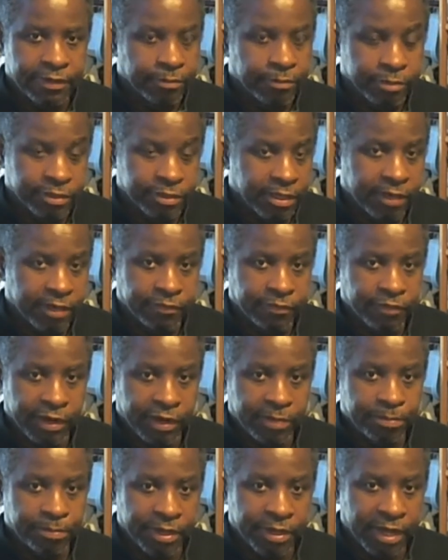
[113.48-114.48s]
which I never
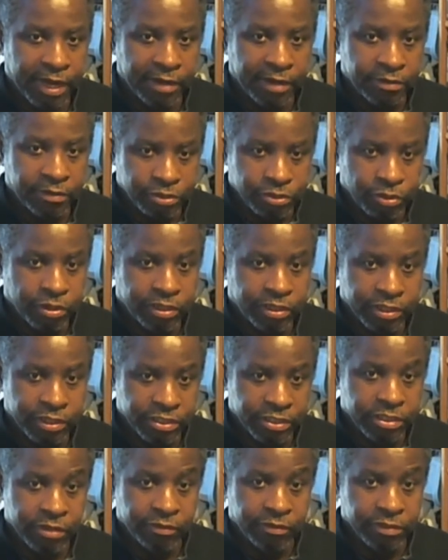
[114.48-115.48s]
read, but I enjoyed the
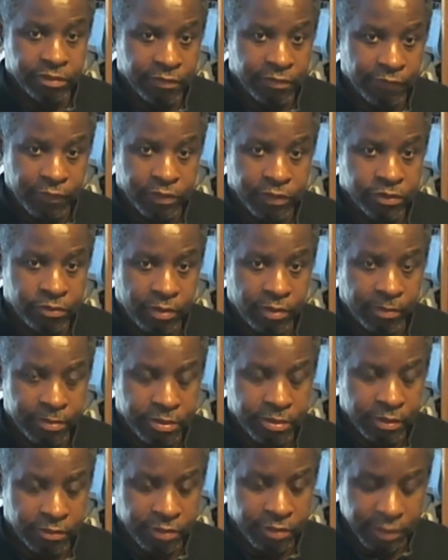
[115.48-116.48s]
series, the first two
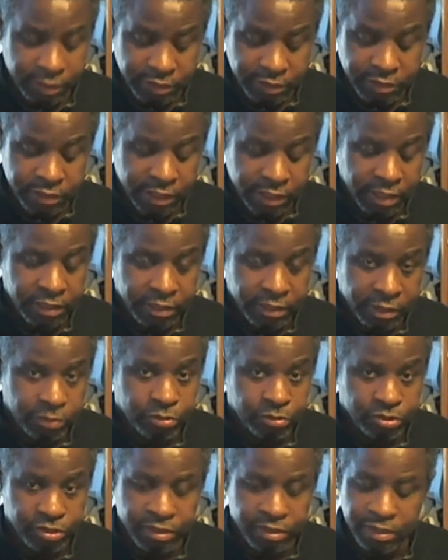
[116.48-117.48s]
episodes, and this is the
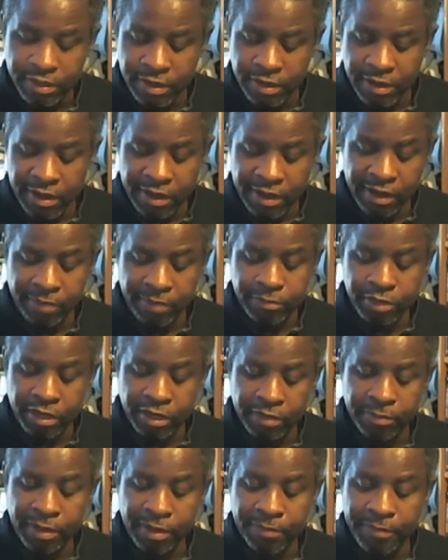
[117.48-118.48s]
conclusion. And I'm talking
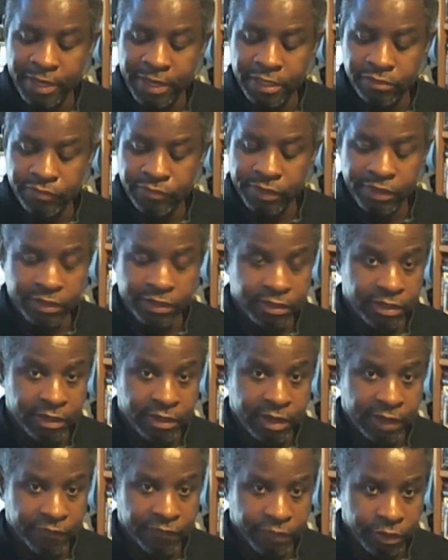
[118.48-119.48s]
about Maze Runner, The
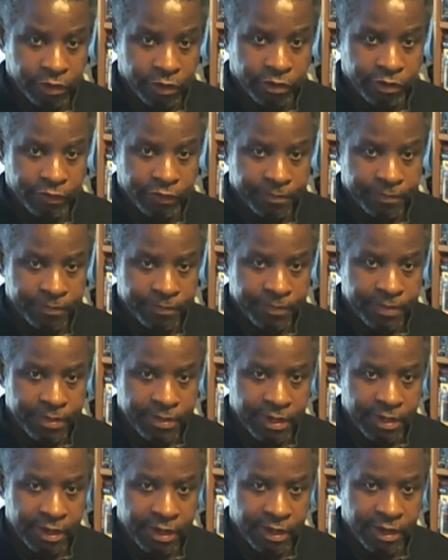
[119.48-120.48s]
Death Cure.
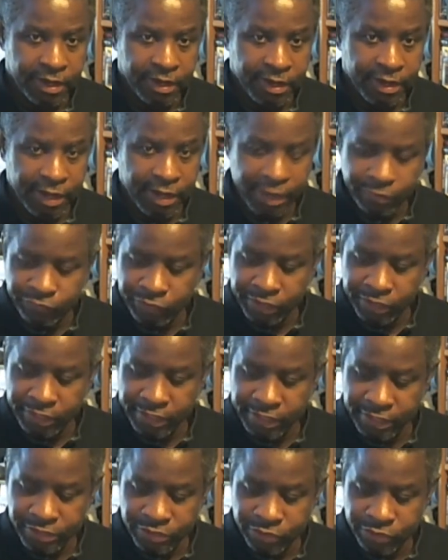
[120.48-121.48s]
I
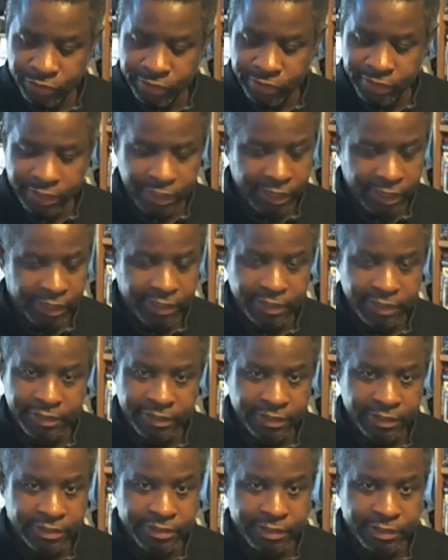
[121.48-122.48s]
really enjoyed
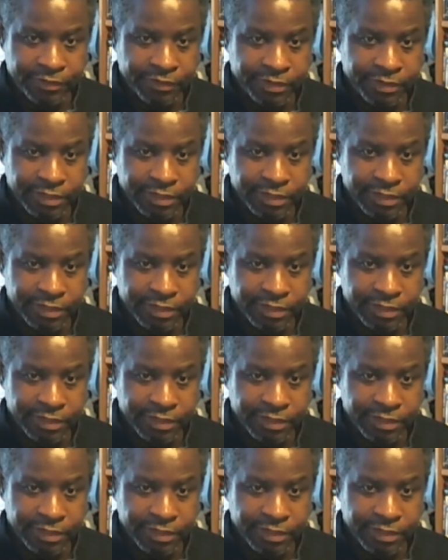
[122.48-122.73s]
this series